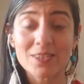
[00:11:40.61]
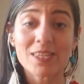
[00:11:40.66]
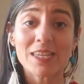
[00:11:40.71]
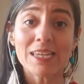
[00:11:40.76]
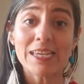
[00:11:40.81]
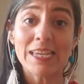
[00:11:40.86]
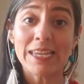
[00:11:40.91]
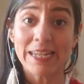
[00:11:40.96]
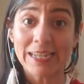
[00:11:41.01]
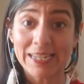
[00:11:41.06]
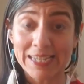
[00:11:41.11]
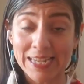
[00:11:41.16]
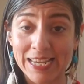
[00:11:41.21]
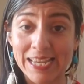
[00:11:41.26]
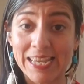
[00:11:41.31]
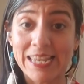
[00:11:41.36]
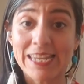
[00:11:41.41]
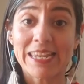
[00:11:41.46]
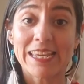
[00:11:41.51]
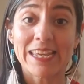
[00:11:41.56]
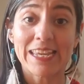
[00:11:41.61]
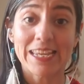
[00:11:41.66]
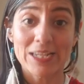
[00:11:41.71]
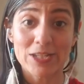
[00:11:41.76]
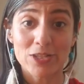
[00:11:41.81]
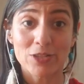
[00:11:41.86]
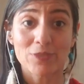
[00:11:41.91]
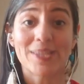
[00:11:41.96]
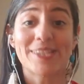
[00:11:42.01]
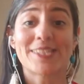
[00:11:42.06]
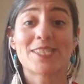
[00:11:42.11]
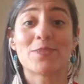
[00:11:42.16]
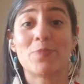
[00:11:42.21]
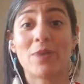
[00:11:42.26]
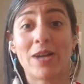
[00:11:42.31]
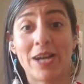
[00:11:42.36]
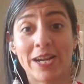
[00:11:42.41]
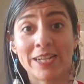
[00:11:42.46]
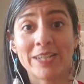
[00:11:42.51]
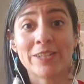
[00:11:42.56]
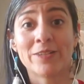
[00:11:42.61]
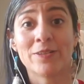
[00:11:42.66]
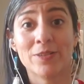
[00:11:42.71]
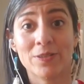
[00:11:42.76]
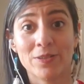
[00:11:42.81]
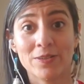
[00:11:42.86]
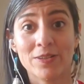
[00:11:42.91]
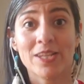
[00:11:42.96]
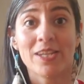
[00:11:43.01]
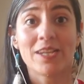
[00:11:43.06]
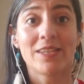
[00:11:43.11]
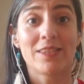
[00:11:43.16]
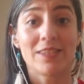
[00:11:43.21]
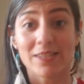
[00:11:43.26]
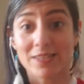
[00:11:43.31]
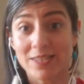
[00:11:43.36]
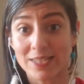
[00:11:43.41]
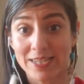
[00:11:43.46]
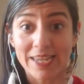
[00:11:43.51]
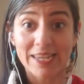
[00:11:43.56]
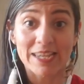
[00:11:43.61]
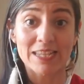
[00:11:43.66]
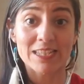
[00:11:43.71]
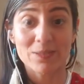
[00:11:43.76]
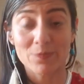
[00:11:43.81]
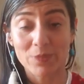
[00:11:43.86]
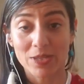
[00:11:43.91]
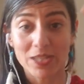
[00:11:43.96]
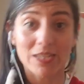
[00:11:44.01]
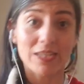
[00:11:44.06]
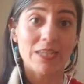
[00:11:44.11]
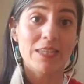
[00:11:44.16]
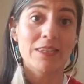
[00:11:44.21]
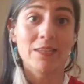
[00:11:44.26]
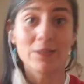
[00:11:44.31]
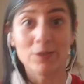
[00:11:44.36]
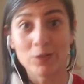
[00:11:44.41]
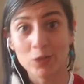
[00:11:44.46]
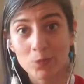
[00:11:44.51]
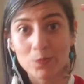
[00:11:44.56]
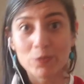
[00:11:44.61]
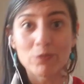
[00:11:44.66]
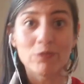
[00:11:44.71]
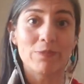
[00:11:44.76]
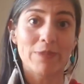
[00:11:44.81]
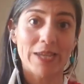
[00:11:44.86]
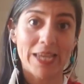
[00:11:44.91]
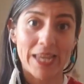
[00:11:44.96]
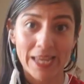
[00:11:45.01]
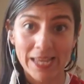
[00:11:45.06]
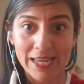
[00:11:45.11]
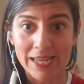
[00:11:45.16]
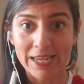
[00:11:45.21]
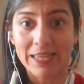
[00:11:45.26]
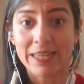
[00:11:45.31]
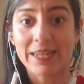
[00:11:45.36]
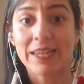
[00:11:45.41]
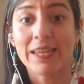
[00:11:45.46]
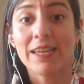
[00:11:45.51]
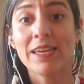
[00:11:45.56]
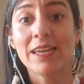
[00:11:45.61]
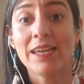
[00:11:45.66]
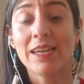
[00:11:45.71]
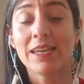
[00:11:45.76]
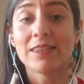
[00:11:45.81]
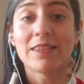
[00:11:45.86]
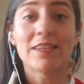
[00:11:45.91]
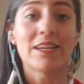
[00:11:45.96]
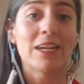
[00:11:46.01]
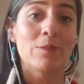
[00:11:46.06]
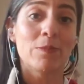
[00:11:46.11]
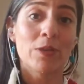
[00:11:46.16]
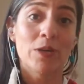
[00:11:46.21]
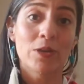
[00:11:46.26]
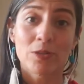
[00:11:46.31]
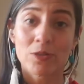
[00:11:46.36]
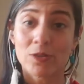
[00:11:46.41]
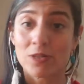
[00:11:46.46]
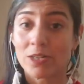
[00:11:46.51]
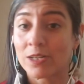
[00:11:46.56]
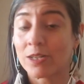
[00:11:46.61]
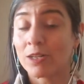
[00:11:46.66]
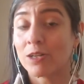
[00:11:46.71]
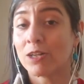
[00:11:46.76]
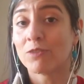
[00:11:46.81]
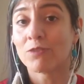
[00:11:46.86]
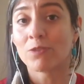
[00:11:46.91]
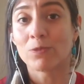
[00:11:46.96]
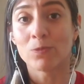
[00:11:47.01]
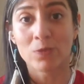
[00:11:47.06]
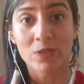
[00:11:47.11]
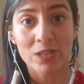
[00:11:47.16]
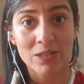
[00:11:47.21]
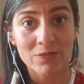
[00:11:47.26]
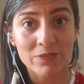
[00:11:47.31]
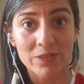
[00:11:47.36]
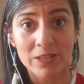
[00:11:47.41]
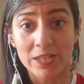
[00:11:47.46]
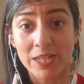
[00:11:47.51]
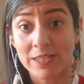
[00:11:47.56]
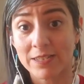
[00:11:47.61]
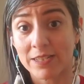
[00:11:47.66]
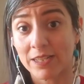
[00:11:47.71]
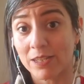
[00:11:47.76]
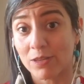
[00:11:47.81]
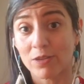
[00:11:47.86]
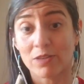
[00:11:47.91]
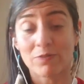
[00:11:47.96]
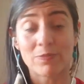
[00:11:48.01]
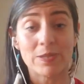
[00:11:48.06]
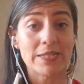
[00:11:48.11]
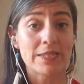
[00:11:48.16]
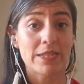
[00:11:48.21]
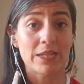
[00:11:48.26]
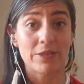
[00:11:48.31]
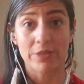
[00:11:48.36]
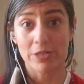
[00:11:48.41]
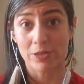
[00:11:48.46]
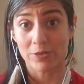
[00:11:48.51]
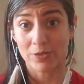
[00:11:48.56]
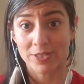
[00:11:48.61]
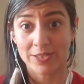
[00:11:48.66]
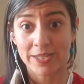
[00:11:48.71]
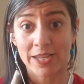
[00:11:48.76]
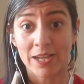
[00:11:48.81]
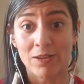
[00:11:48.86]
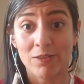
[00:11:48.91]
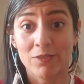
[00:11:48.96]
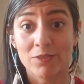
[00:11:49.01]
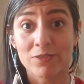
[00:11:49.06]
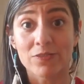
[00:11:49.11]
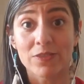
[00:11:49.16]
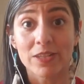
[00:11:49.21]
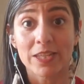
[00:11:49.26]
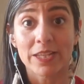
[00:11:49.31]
and again into that spiral that takes me in the loop with my head that I'm not good enough, or whatever it is that you have been telling yourself,